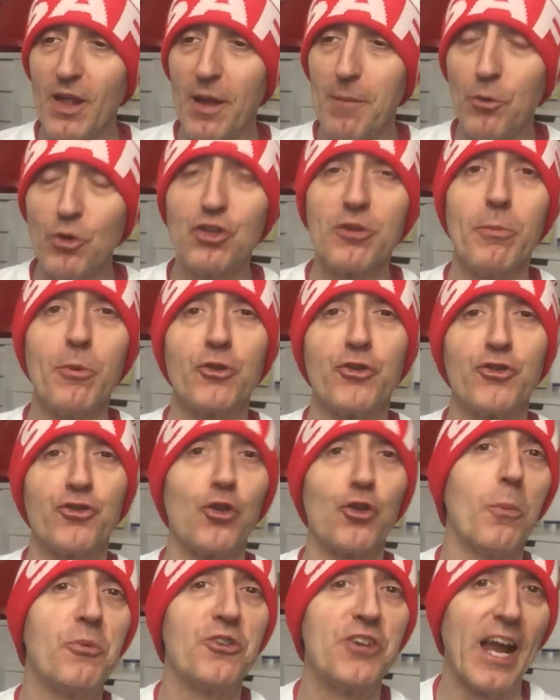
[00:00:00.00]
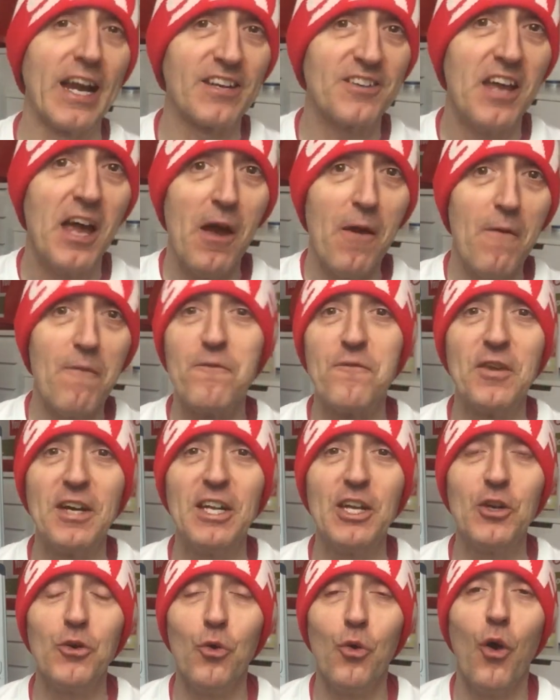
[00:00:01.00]
multiple subject
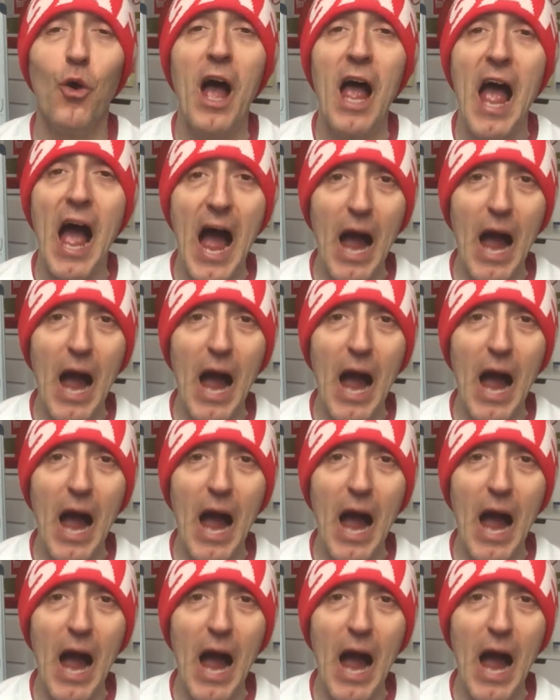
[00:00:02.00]
video